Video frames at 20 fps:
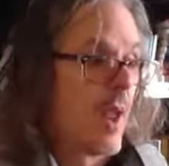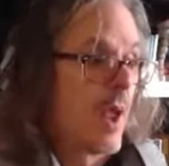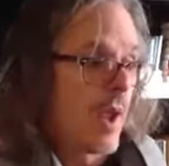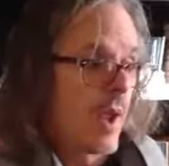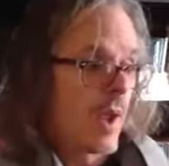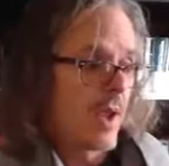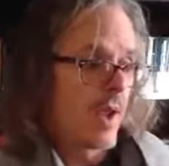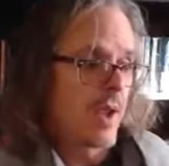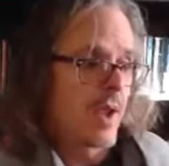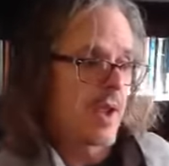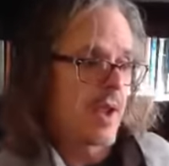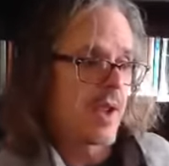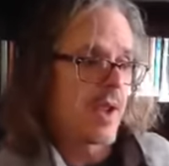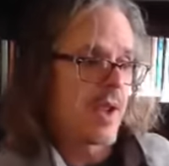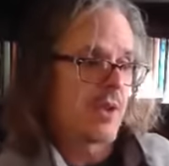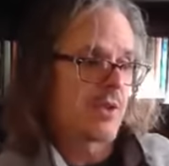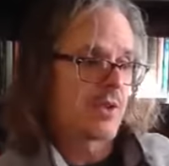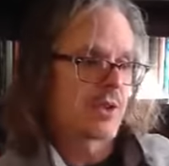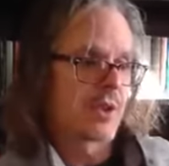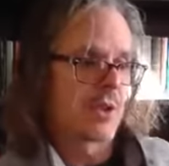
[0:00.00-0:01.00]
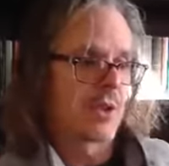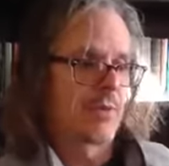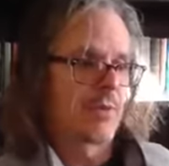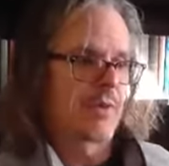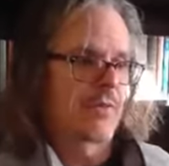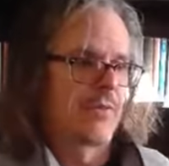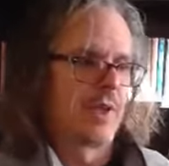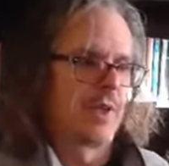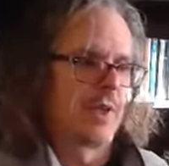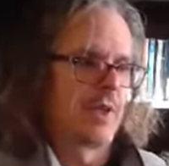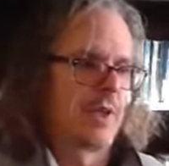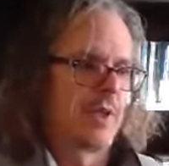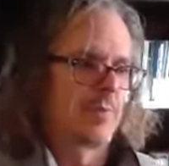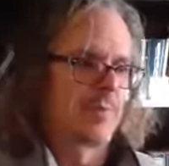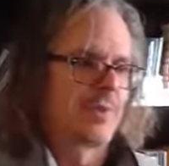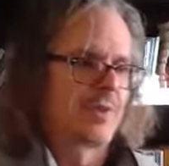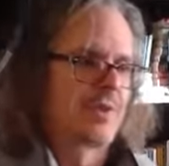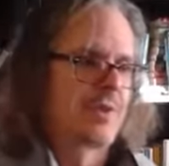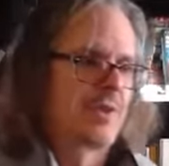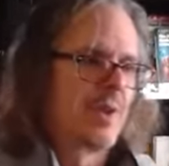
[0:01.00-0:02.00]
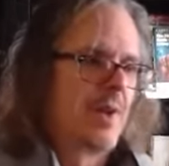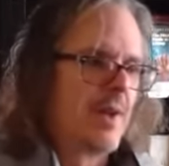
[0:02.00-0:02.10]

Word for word: Hey, hey, Cheryl McPhillips.